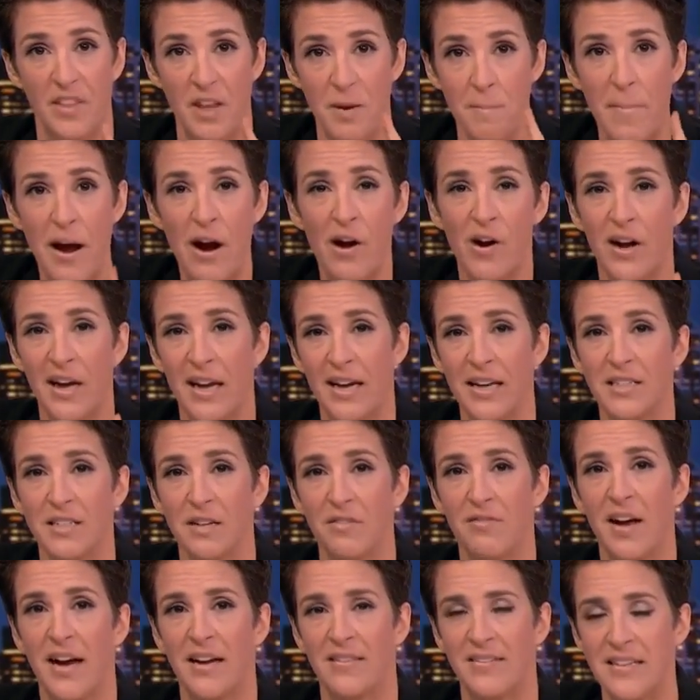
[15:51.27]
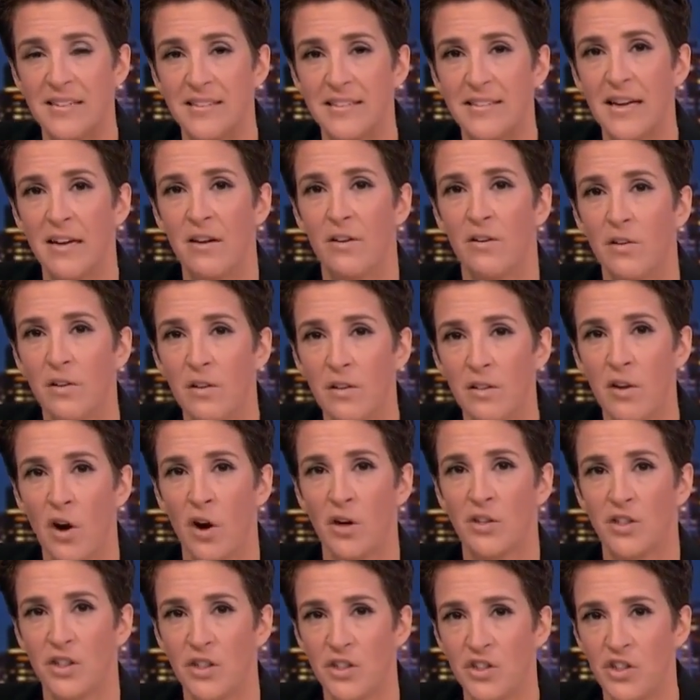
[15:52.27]
The American is, in fact, the single
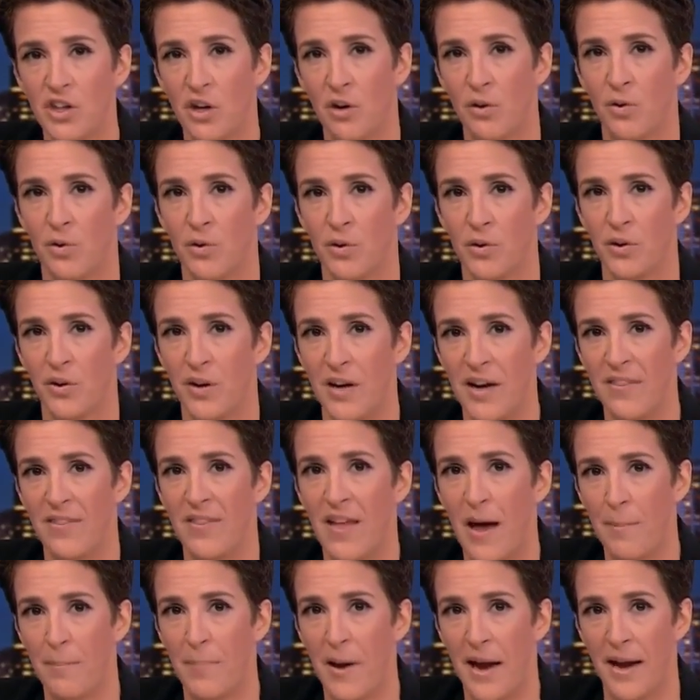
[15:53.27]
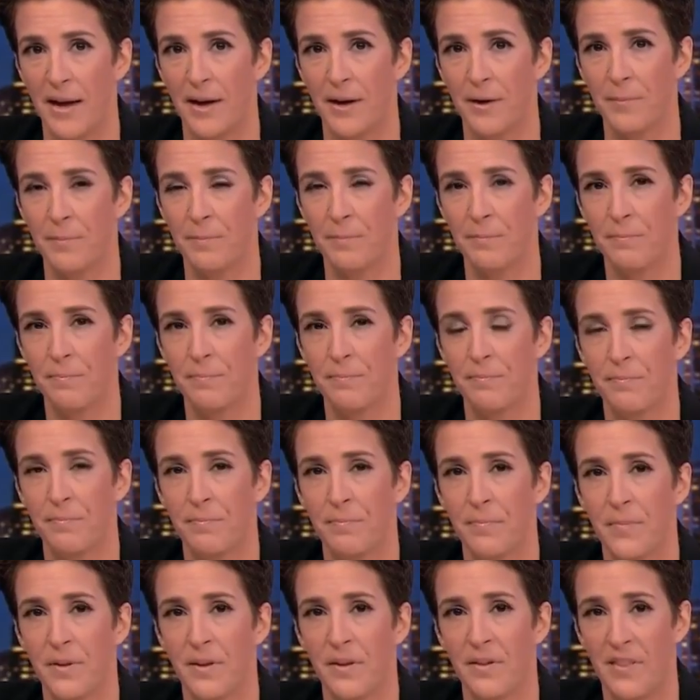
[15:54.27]
largest shareholder in that bank.
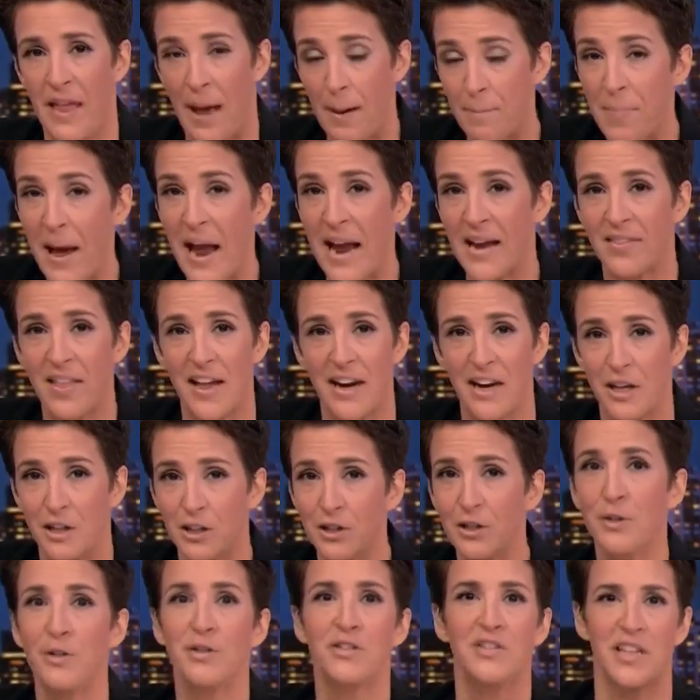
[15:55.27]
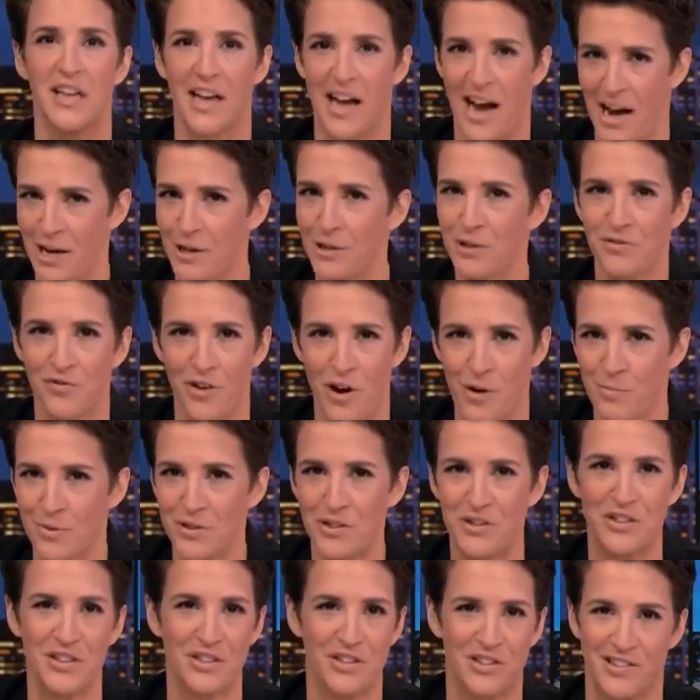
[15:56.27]
That bank that includes the guy whose firm
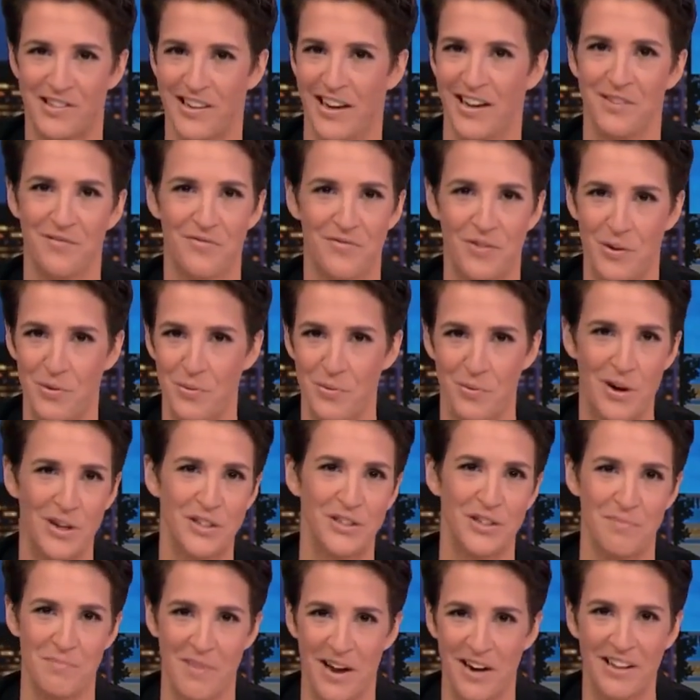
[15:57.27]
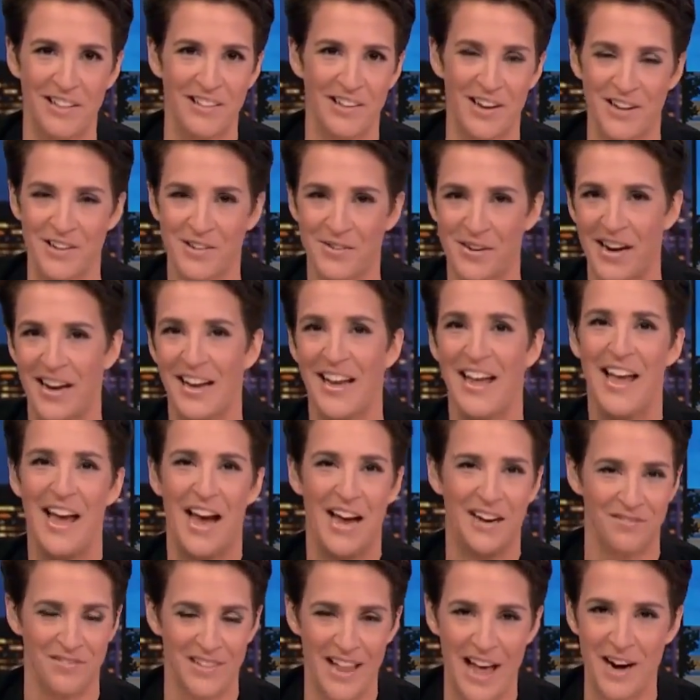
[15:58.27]
was just done for the Russian money laundering
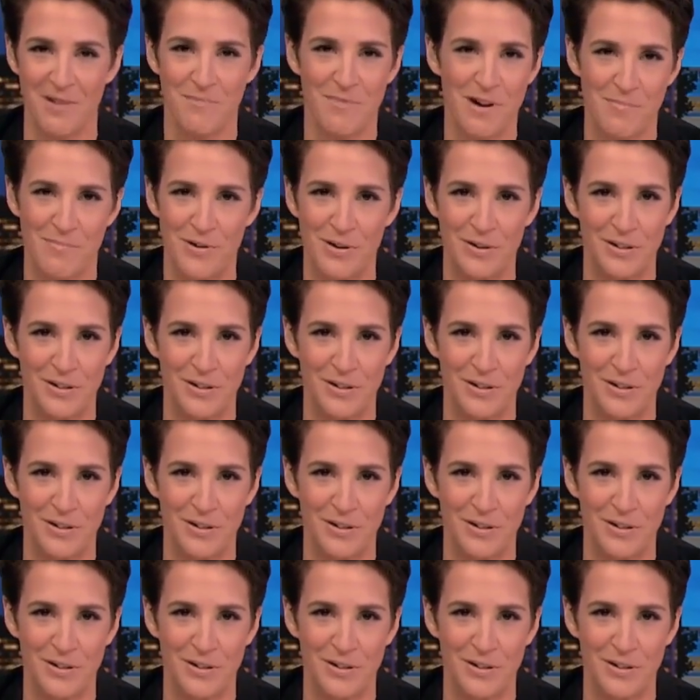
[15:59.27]
and Vladimir